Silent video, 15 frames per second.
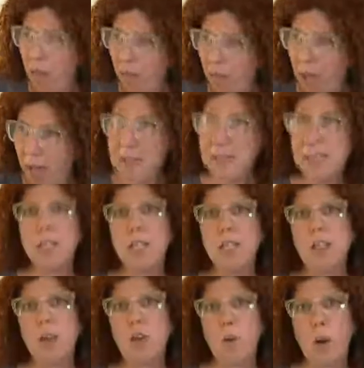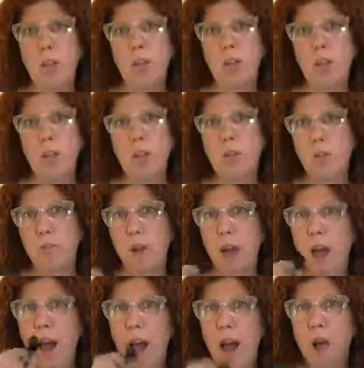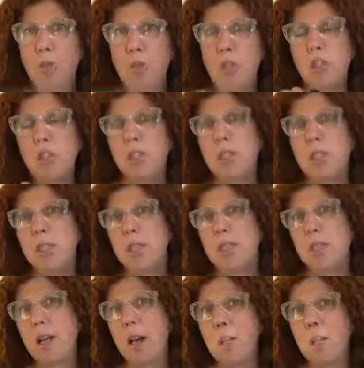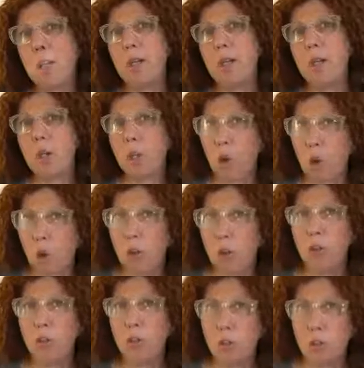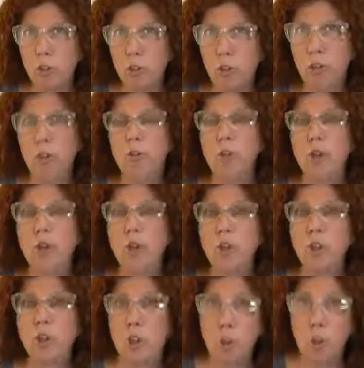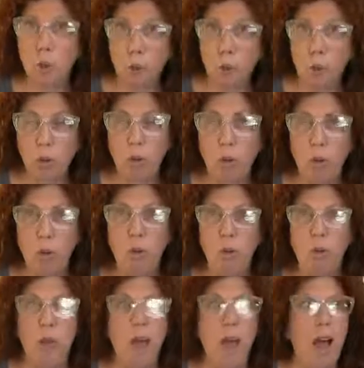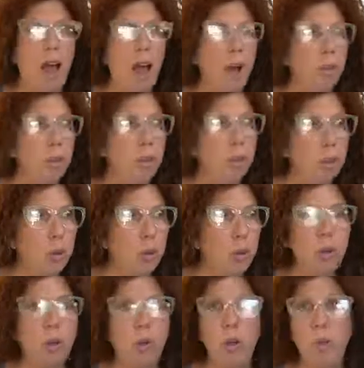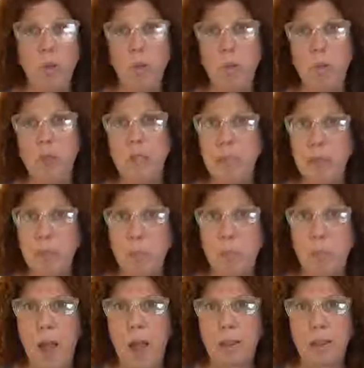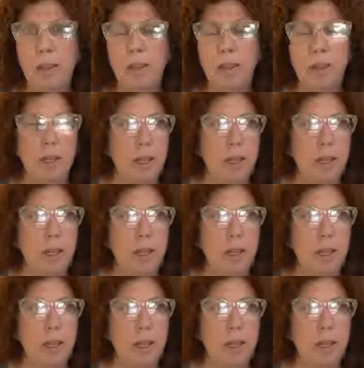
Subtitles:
Asking the questions of how is this company going to serve your goals, how you are going to be impacting